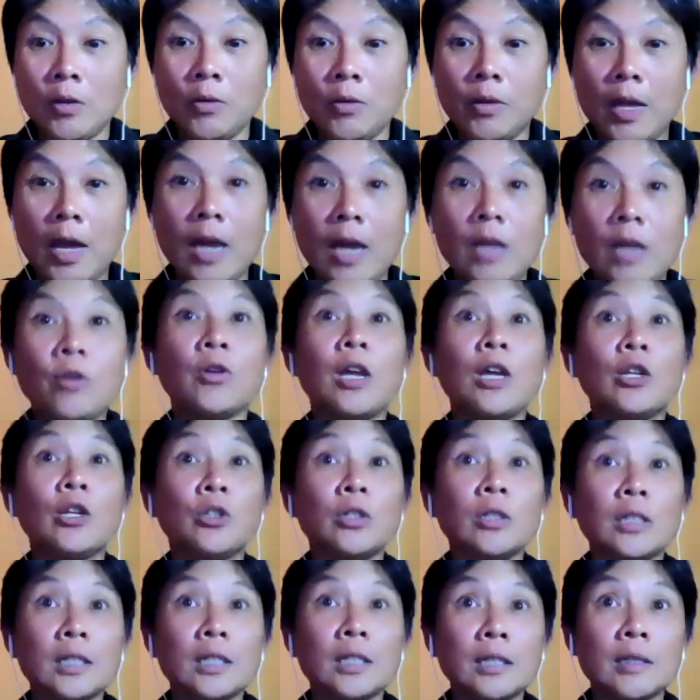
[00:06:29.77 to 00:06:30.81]
The
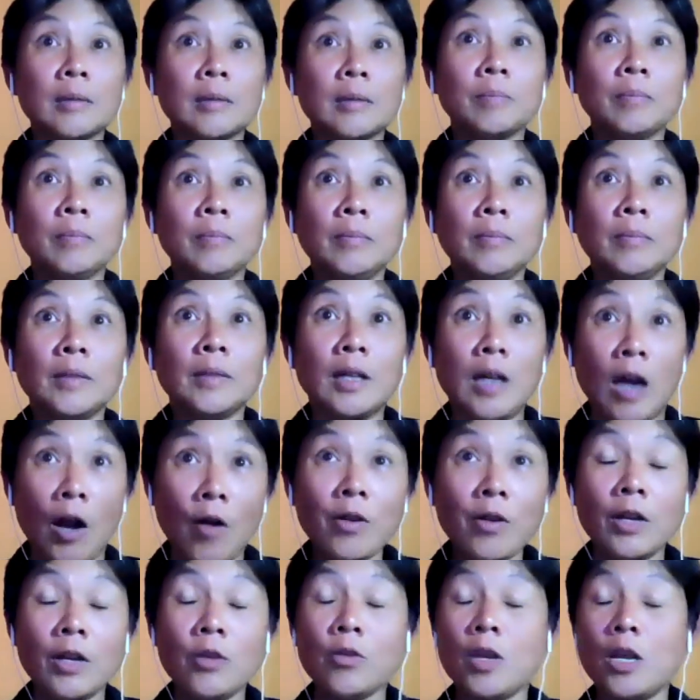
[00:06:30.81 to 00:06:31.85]
education system, the
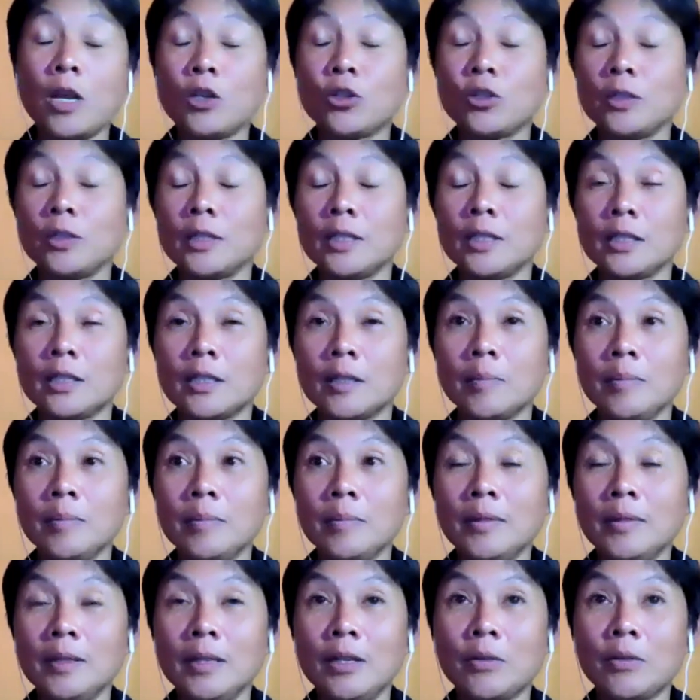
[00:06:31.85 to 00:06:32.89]
current education
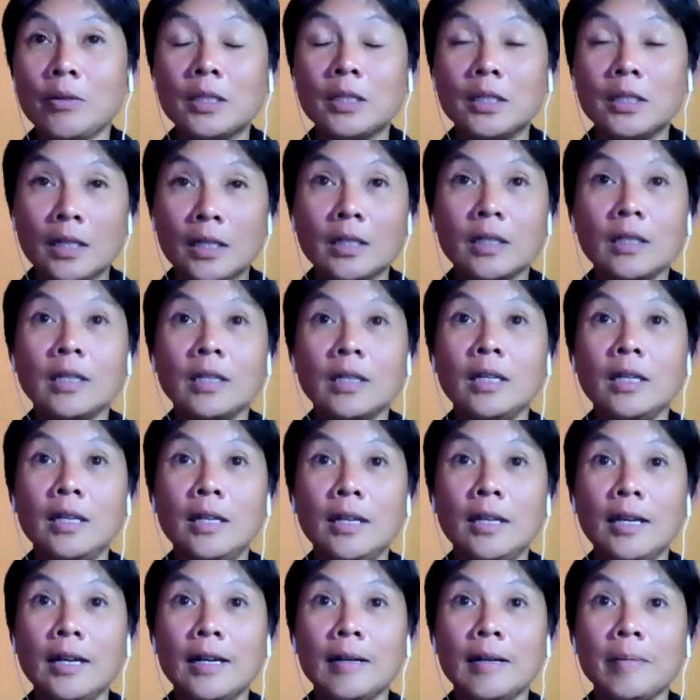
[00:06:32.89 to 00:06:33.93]
system,
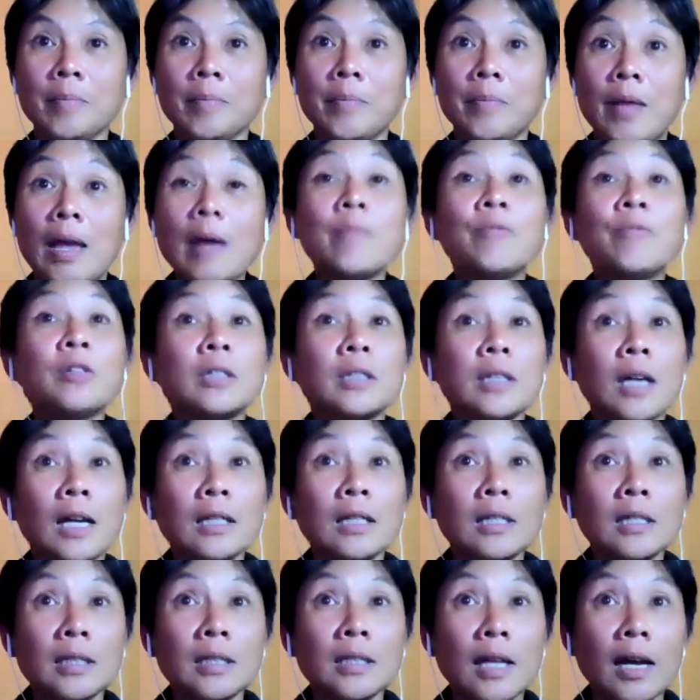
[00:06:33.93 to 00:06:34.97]
certainly
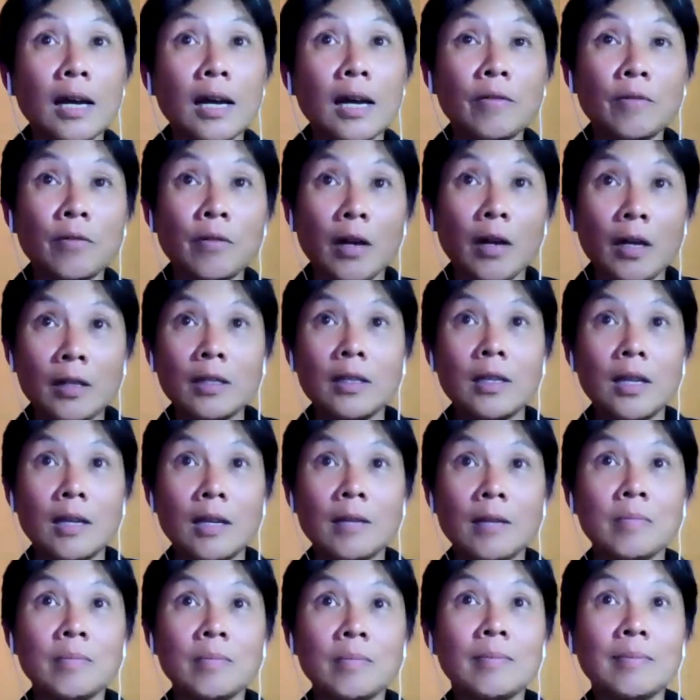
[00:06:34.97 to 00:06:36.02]
emphasizes that rather
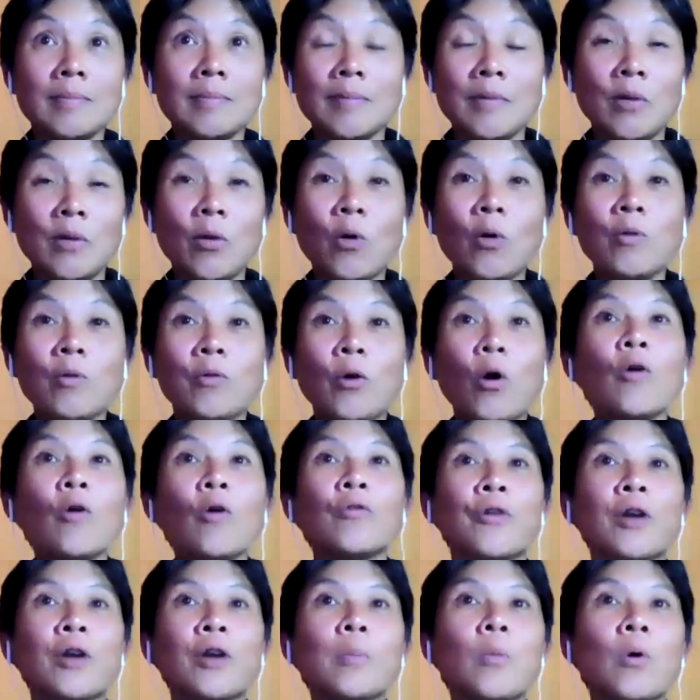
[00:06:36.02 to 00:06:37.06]
than
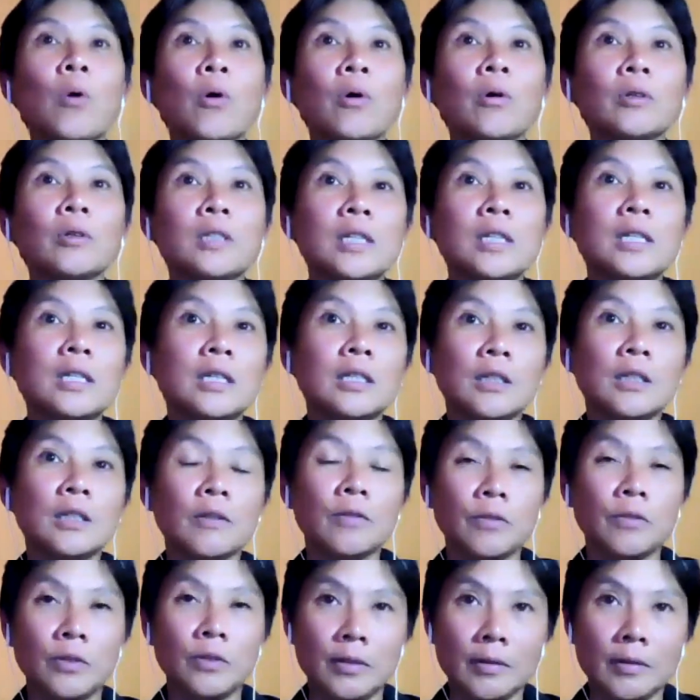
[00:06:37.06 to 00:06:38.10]
offering more
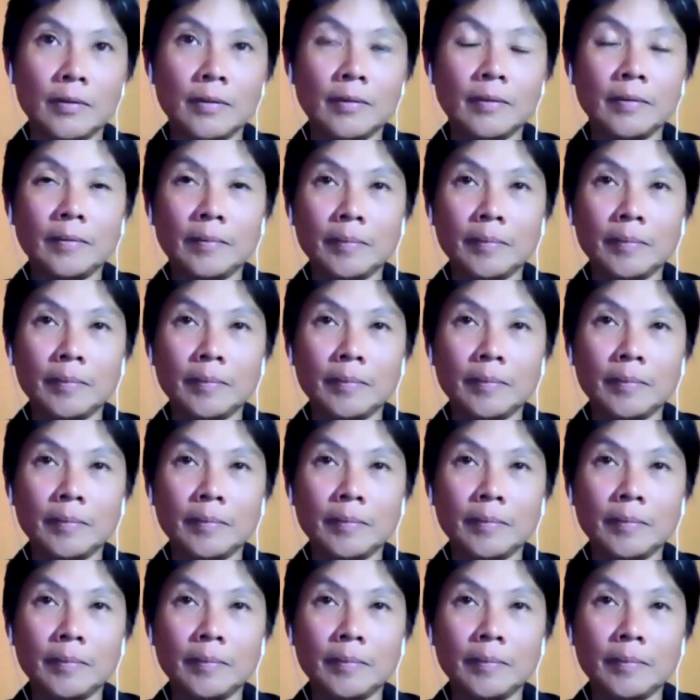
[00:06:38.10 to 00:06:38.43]
alternatives.